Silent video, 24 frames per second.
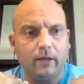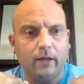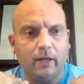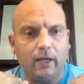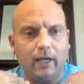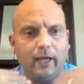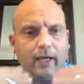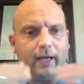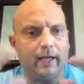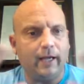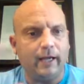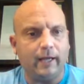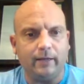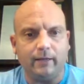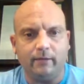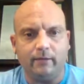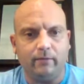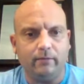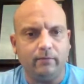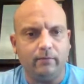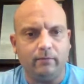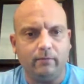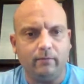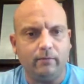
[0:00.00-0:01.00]

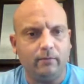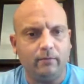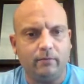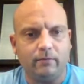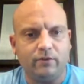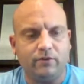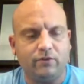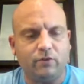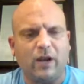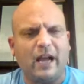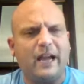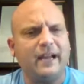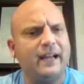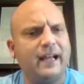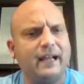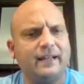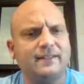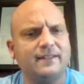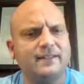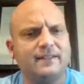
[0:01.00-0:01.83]
And try not to